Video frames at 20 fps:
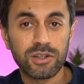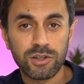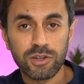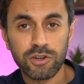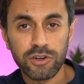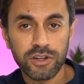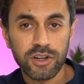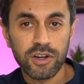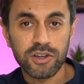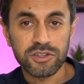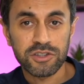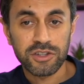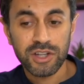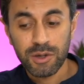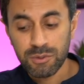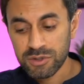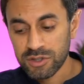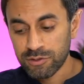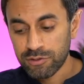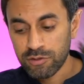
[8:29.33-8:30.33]
Alright guys, so that
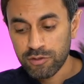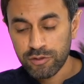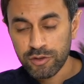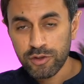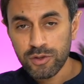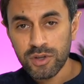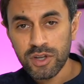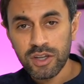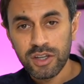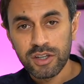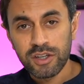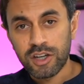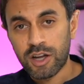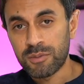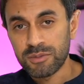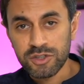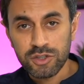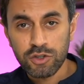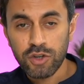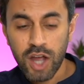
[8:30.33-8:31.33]
was the review.
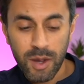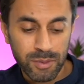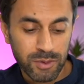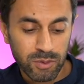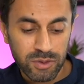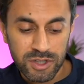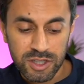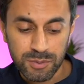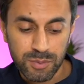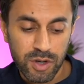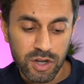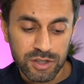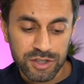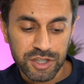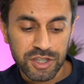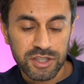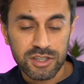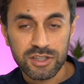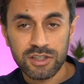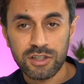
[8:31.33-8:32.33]
I'm so happy with this
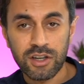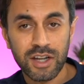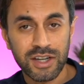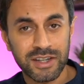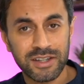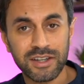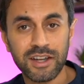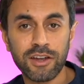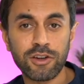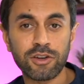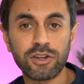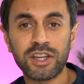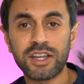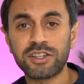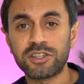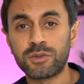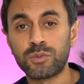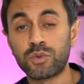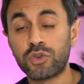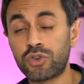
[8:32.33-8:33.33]
purchase. I can now get
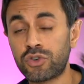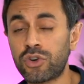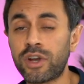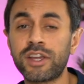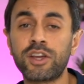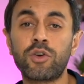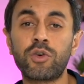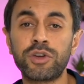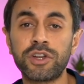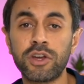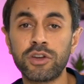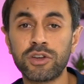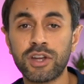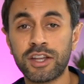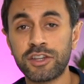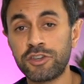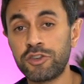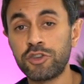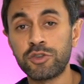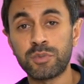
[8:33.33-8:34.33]
some great audio
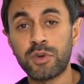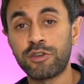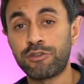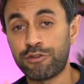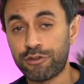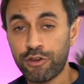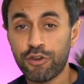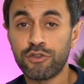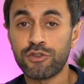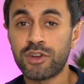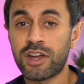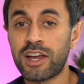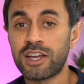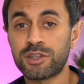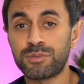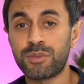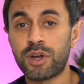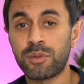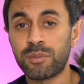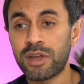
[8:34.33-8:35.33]
and use my phone
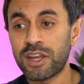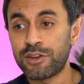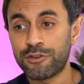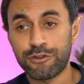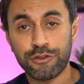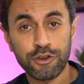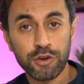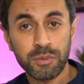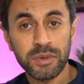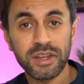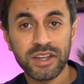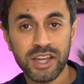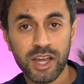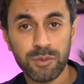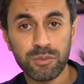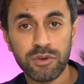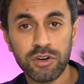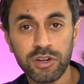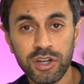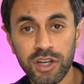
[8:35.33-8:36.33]
as my main filming
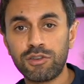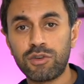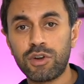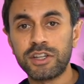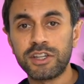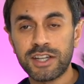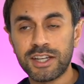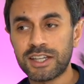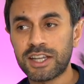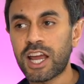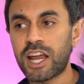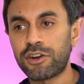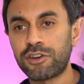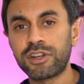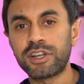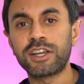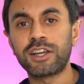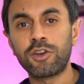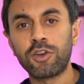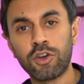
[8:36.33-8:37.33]
camera rather than
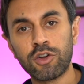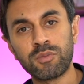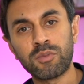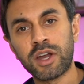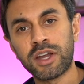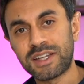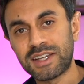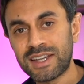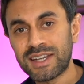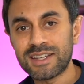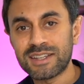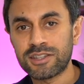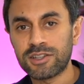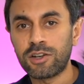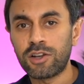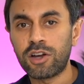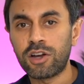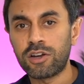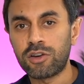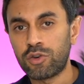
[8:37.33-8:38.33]
carrying along my
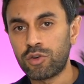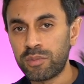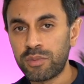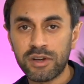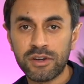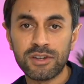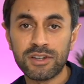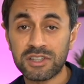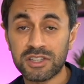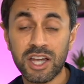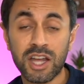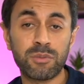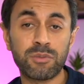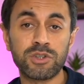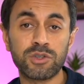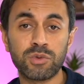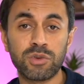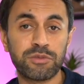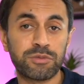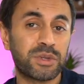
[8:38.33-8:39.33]
DSLR or mirrorless
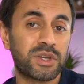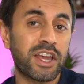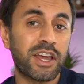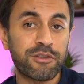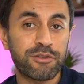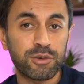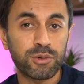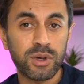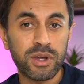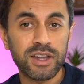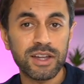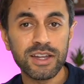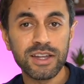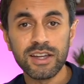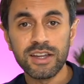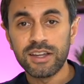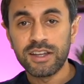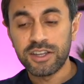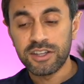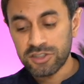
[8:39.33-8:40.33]
cameras with me everywhere.
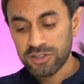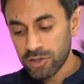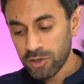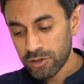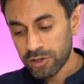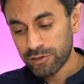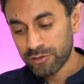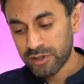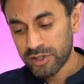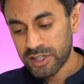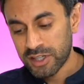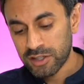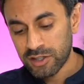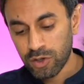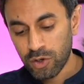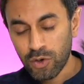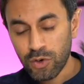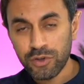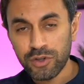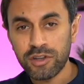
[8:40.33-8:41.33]
It's so convenient,
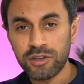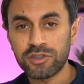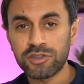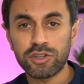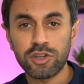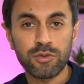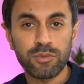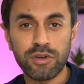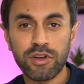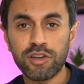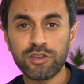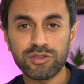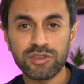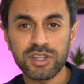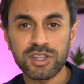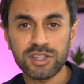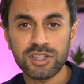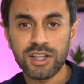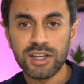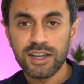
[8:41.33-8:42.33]
the audio is so
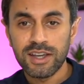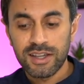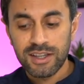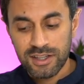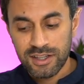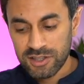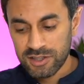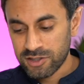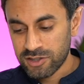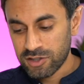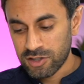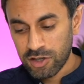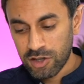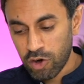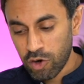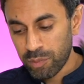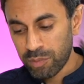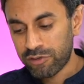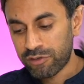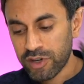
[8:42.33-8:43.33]
perfect. It's a
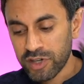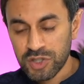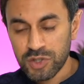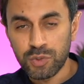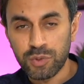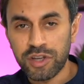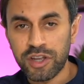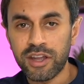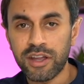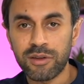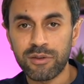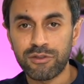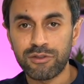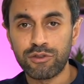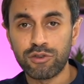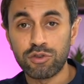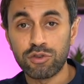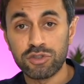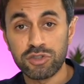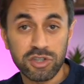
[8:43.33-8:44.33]
whole professional kit
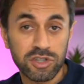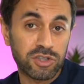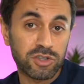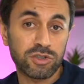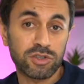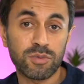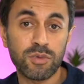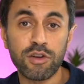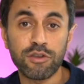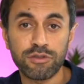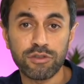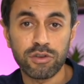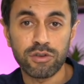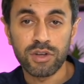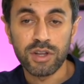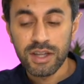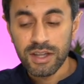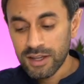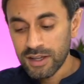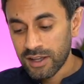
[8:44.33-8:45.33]
for just your smartphone.
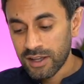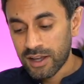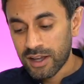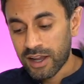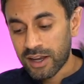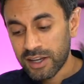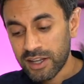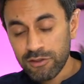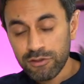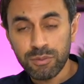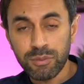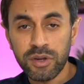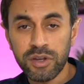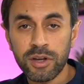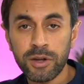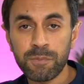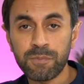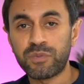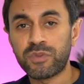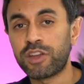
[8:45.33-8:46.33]
And even
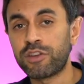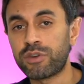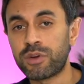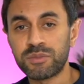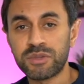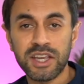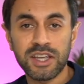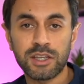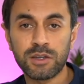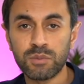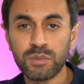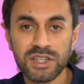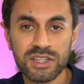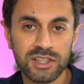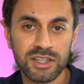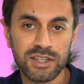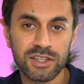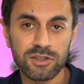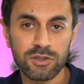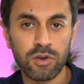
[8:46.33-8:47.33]
better, if I'm taking
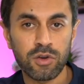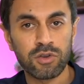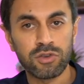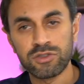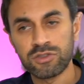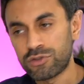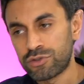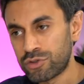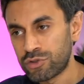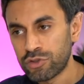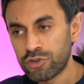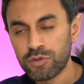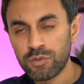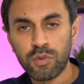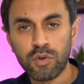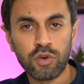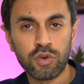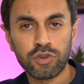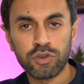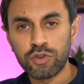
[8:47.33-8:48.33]
meetings on Zoom
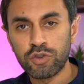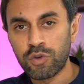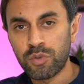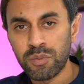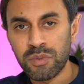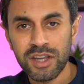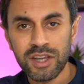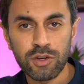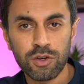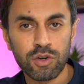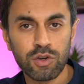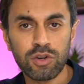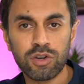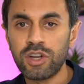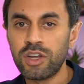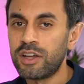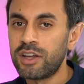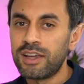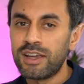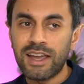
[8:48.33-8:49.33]
or Google Meet or
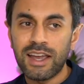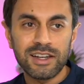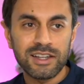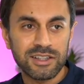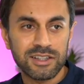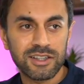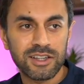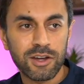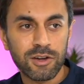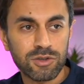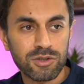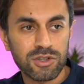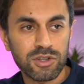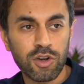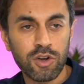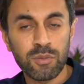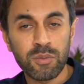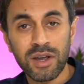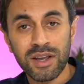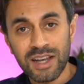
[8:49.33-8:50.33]
anything else
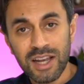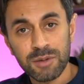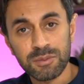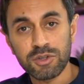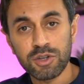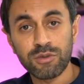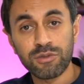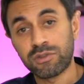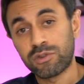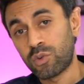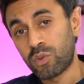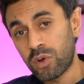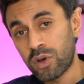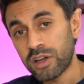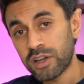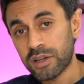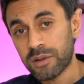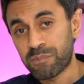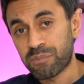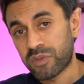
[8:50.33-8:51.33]
on my laptop for
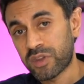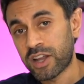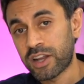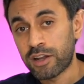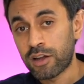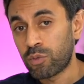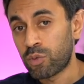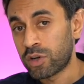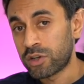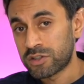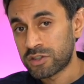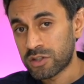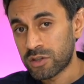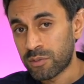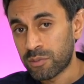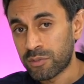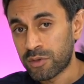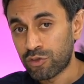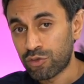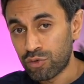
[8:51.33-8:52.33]
work, and I want
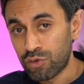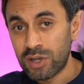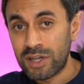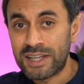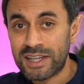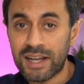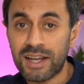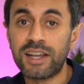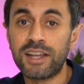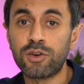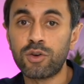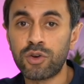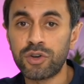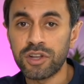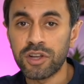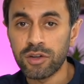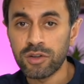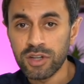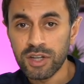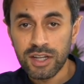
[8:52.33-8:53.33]
some really clear
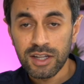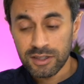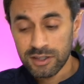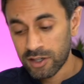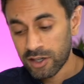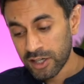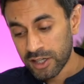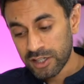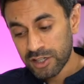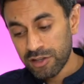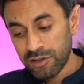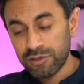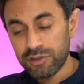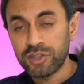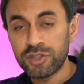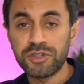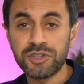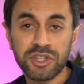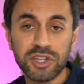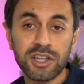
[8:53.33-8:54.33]
audio, then I can
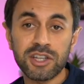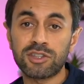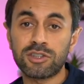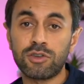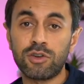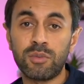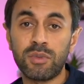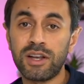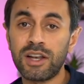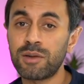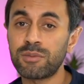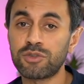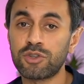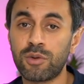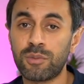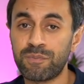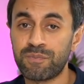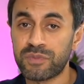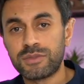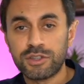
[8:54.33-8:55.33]
even use this on my
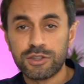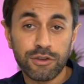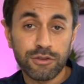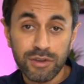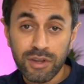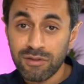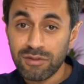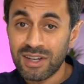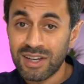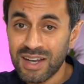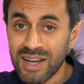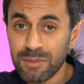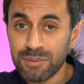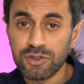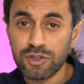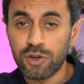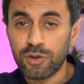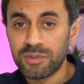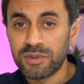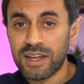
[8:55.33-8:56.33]
laptop. So if you have a
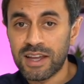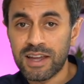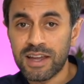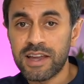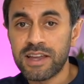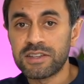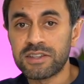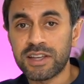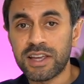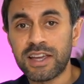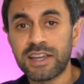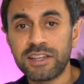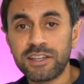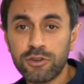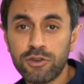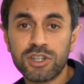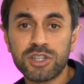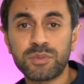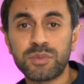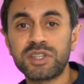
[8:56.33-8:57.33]
laptop that has a
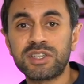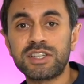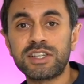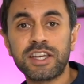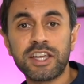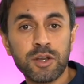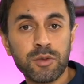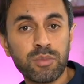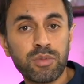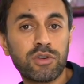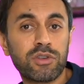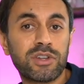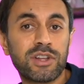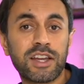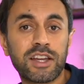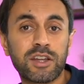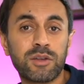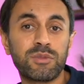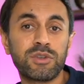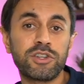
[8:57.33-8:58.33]
USB-C input
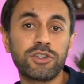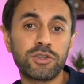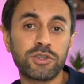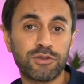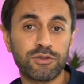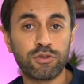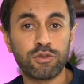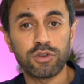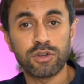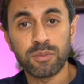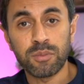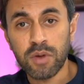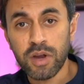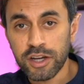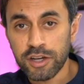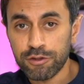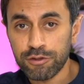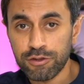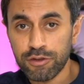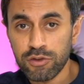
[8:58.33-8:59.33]
that can be used for the
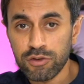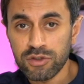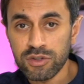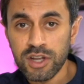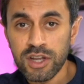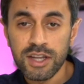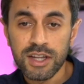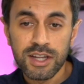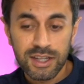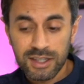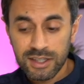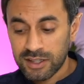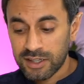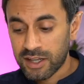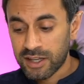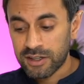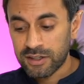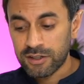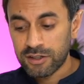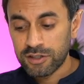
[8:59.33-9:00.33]
microphone,
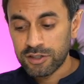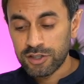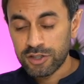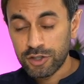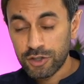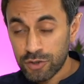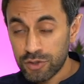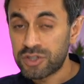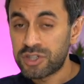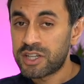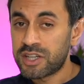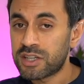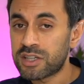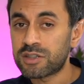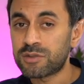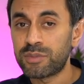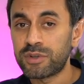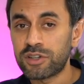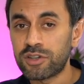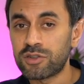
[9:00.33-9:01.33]
then use
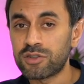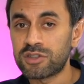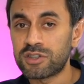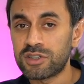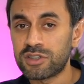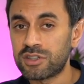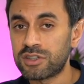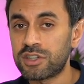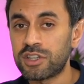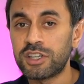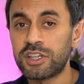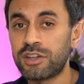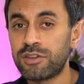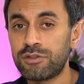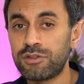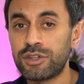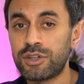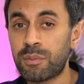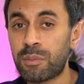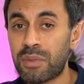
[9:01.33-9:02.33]
this, because this is going to give
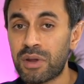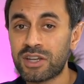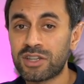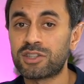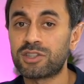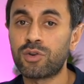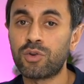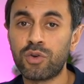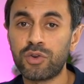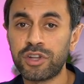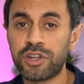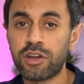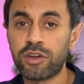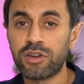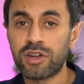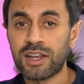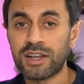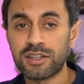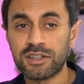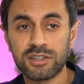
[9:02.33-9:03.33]
you the best audio,
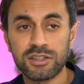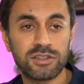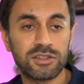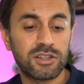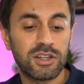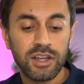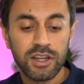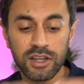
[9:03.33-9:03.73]
and it's